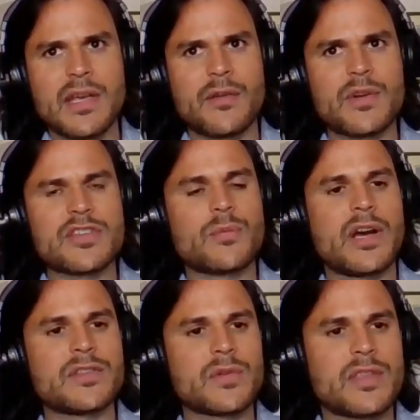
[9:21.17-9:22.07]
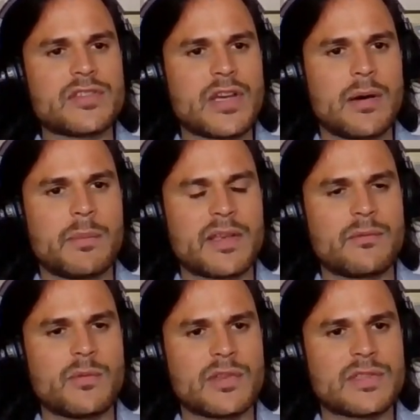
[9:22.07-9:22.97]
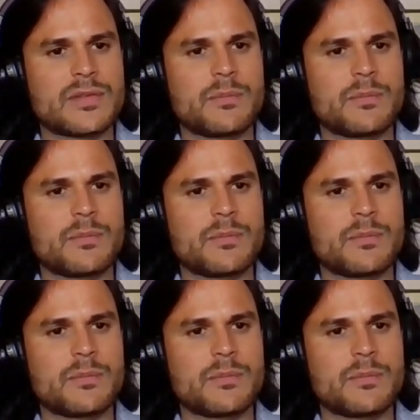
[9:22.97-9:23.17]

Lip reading: The reason why I took the job, it was